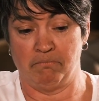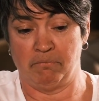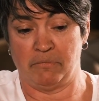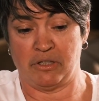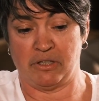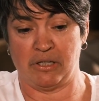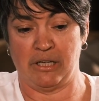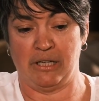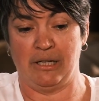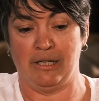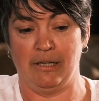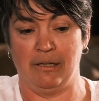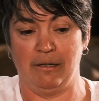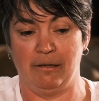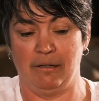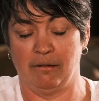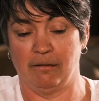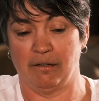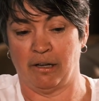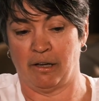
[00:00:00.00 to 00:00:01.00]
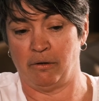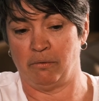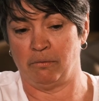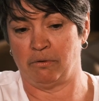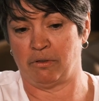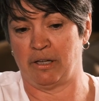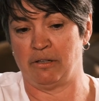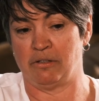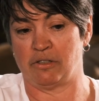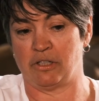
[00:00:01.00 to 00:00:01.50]
see,
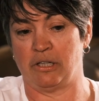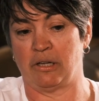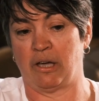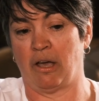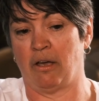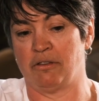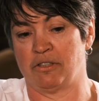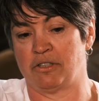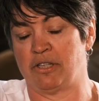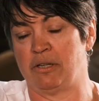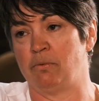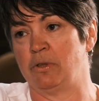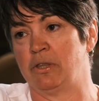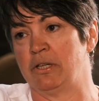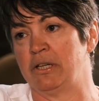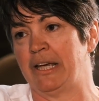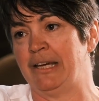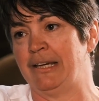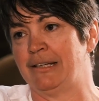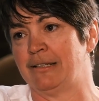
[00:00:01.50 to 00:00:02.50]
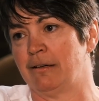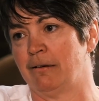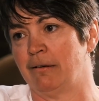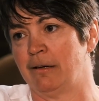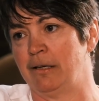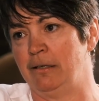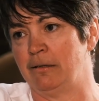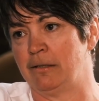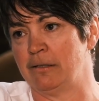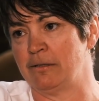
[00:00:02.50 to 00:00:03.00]
things that you can't see with the naked eye.
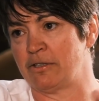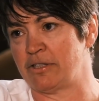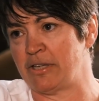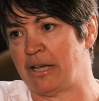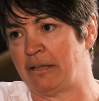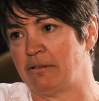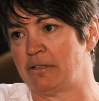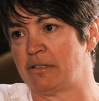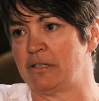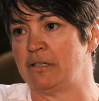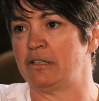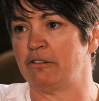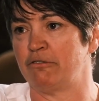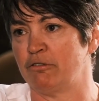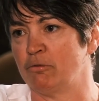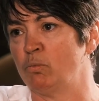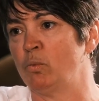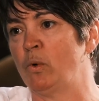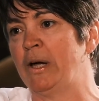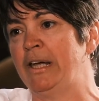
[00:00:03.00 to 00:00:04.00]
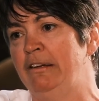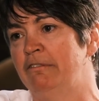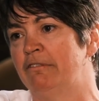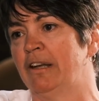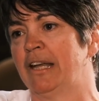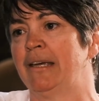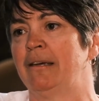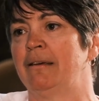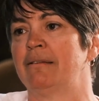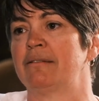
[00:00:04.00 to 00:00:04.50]
You can sense in different
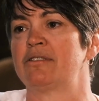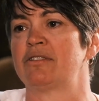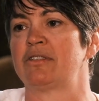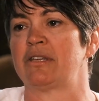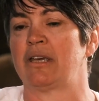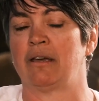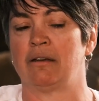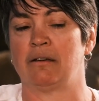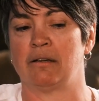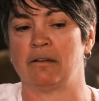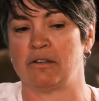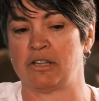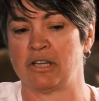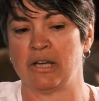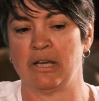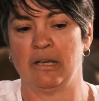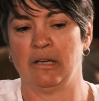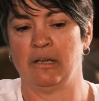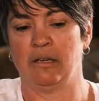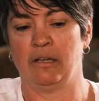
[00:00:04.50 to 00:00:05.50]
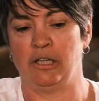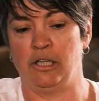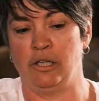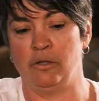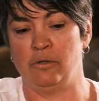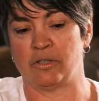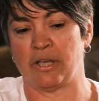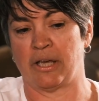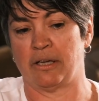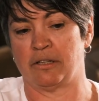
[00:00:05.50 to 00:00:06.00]
wavelengths and
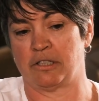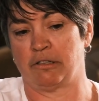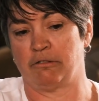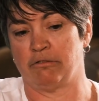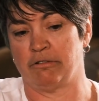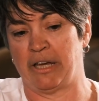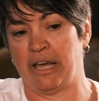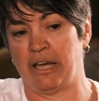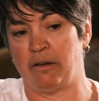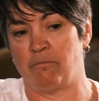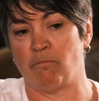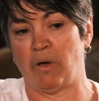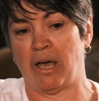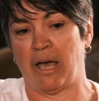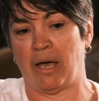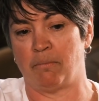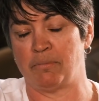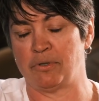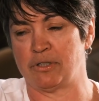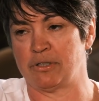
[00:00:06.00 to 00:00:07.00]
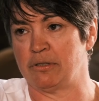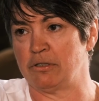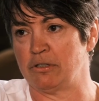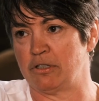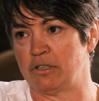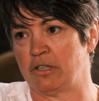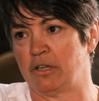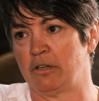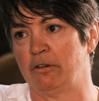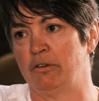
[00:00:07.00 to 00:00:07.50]
use that to create maps and
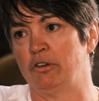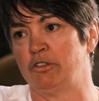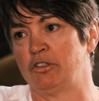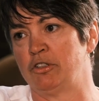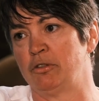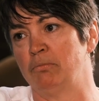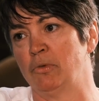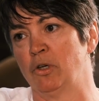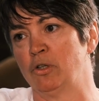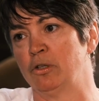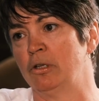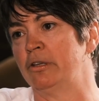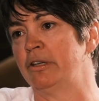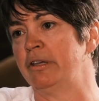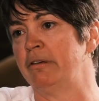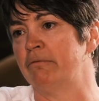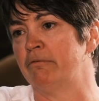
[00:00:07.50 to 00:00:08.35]
to model the